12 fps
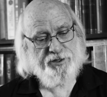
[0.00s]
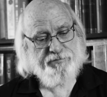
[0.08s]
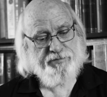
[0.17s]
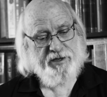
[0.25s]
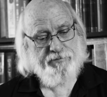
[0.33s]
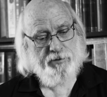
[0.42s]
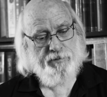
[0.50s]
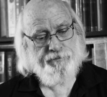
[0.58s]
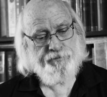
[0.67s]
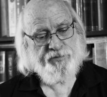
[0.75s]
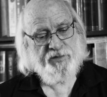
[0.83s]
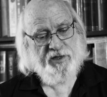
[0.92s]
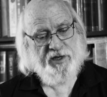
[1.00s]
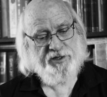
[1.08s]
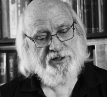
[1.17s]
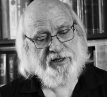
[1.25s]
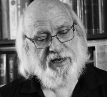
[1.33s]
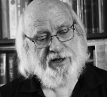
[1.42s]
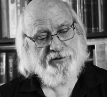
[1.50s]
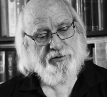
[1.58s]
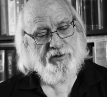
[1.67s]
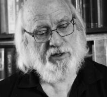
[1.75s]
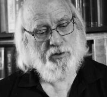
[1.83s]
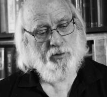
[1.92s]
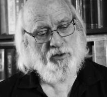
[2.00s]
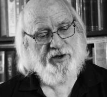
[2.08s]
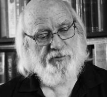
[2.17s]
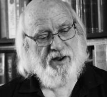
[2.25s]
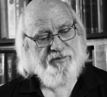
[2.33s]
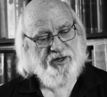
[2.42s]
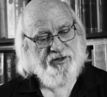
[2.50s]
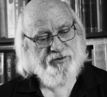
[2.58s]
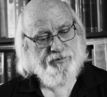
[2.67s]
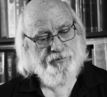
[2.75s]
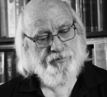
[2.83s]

the people and to gather a holy remnant.